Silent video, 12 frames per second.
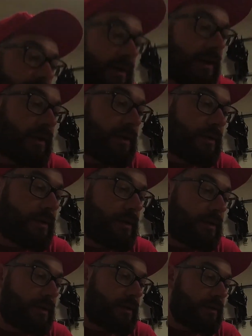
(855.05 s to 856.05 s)
and
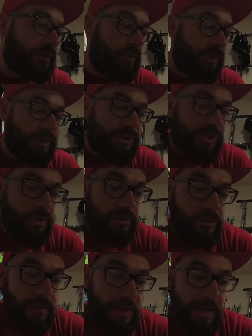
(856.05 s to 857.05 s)
uh, wanted to show
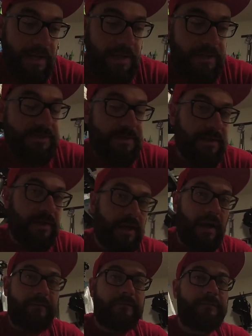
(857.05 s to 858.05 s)
you guys the
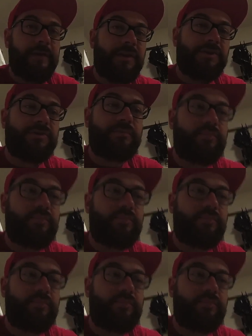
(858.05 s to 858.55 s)
finished